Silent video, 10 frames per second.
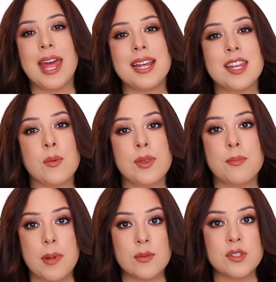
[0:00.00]
And I think with
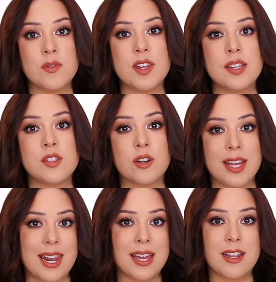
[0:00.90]
most of these, you're
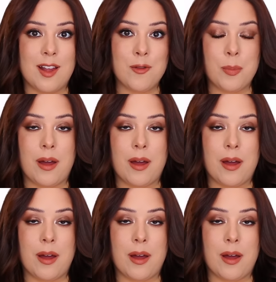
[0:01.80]
getting enough